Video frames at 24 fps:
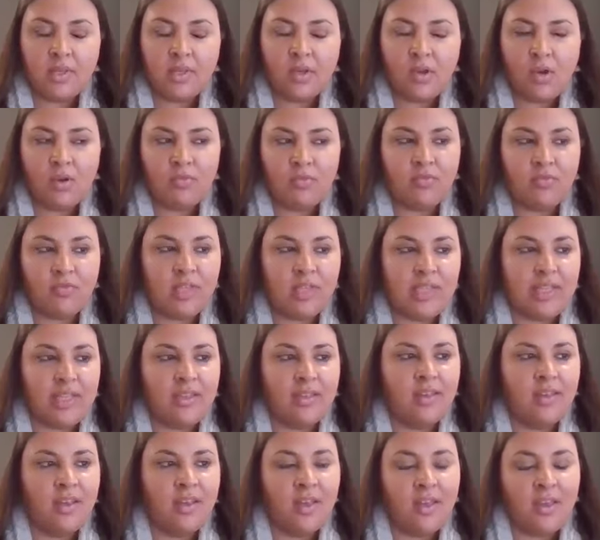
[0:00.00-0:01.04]

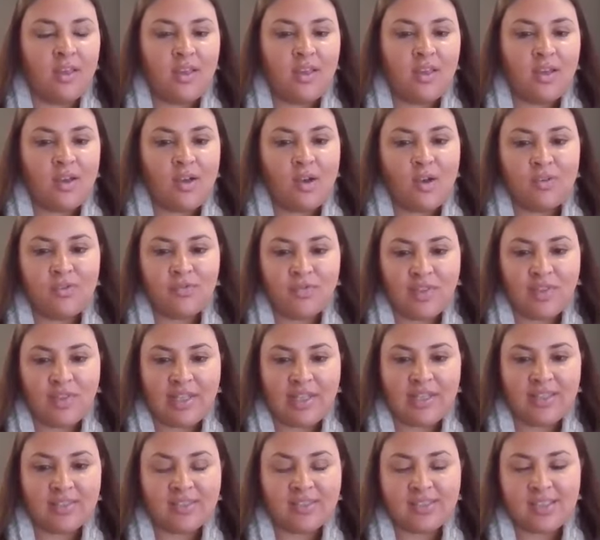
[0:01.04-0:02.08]
Hopefully
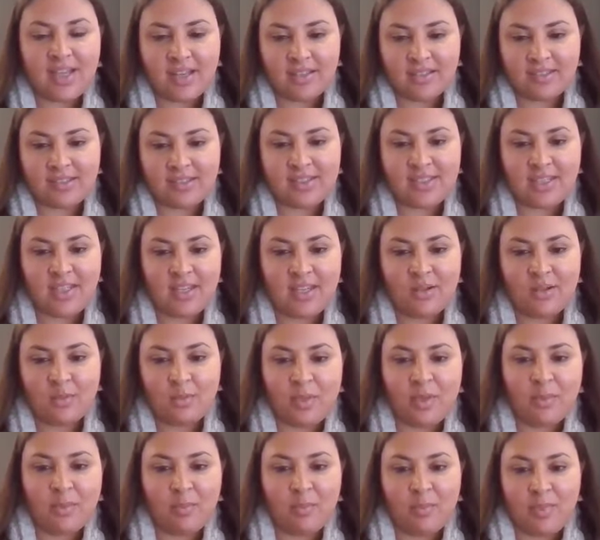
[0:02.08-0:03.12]
it starts to get a
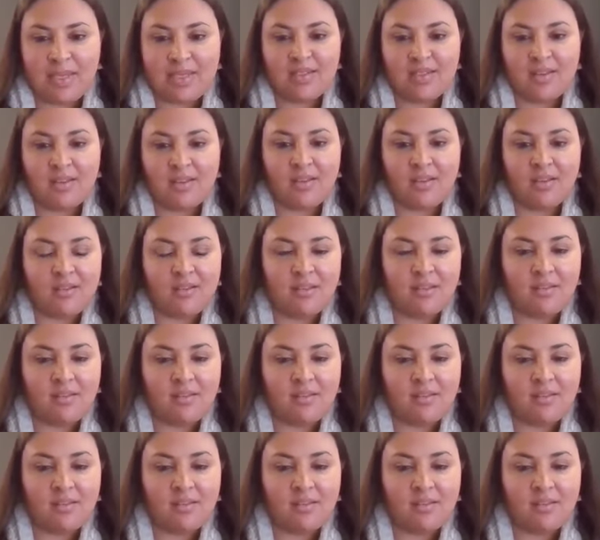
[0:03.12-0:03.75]
bit better,